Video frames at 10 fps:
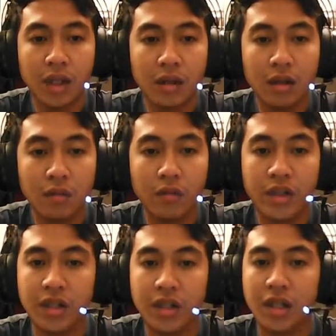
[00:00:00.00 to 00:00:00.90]
which
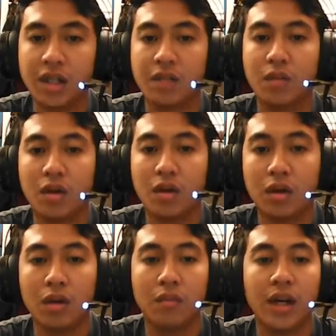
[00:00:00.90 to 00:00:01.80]
is brought on
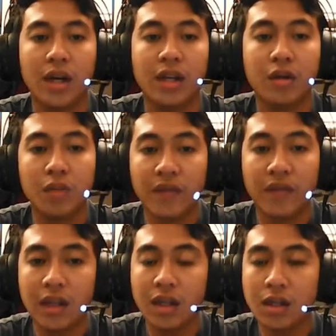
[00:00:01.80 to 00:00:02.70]
by human
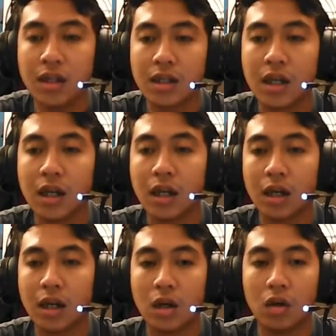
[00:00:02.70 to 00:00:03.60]
factors
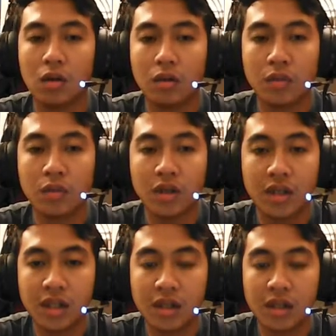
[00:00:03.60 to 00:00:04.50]
or numerous
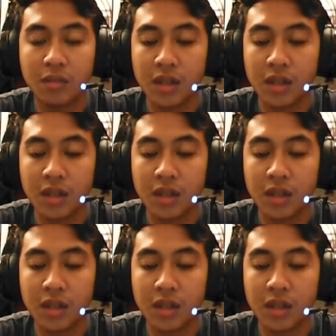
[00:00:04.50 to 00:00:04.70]
disturbances.